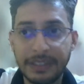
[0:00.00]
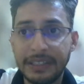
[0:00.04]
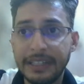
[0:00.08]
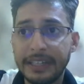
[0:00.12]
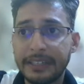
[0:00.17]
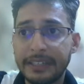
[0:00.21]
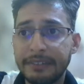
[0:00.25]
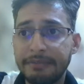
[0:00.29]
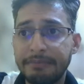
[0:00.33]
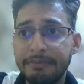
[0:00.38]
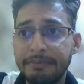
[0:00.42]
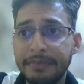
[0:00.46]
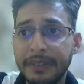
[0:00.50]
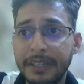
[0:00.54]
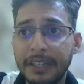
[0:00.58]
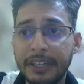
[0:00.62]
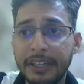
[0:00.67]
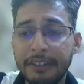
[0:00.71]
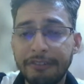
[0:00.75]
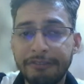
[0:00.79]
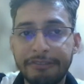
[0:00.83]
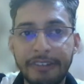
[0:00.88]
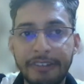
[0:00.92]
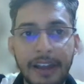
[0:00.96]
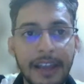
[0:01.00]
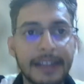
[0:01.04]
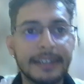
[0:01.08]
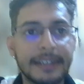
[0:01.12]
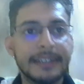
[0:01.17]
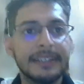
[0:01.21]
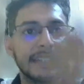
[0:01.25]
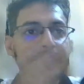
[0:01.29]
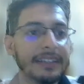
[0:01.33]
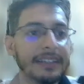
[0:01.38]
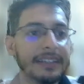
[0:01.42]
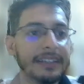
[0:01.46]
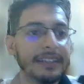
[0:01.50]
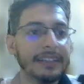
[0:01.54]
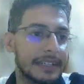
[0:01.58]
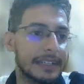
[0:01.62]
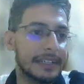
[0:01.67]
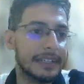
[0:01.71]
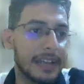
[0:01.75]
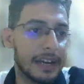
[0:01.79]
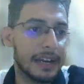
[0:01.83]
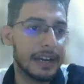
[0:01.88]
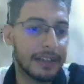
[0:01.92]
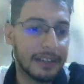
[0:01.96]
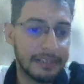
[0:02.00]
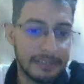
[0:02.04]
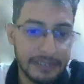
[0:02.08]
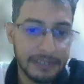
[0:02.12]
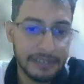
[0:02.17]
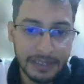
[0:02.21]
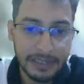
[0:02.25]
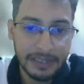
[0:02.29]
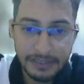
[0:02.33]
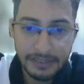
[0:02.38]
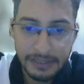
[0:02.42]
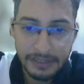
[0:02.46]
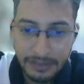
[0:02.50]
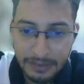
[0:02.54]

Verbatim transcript: Let me find a data set